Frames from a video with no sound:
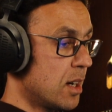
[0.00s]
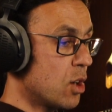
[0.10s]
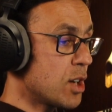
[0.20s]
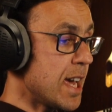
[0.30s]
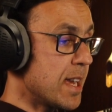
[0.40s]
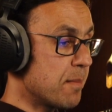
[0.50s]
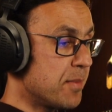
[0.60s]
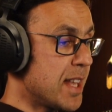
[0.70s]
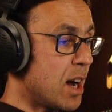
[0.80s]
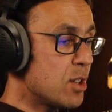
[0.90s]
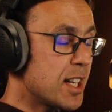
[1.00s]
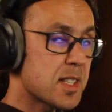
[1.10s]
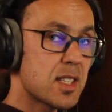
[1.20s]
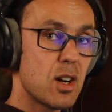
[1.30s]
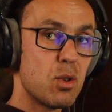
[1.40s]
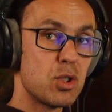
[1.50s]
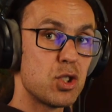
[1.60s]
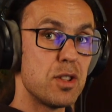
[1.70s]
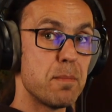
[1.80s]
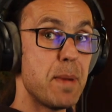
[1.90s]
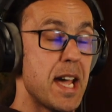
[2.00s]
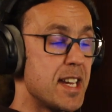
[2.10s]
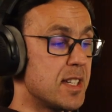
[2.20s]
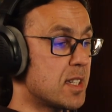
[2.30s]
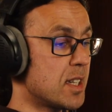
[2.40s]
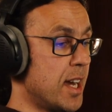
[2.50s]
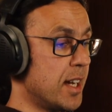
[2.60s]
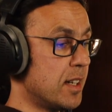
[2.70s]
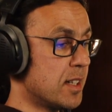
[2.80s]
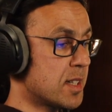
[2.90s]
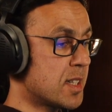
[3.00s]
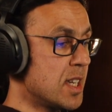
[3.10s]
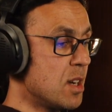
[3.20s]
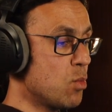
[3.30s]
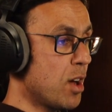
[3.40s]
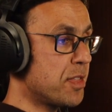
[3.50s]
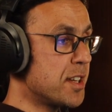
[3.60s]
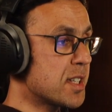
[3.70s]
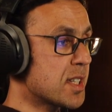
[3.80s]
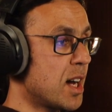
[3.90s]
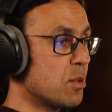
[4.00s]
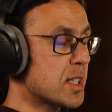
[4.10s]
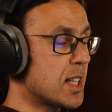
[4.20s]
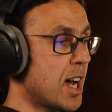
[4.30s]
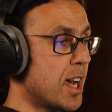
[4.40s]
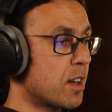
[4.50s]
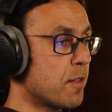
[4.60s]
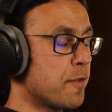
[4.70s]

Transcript: Okay, now let's go to the bass and see what this sounds like.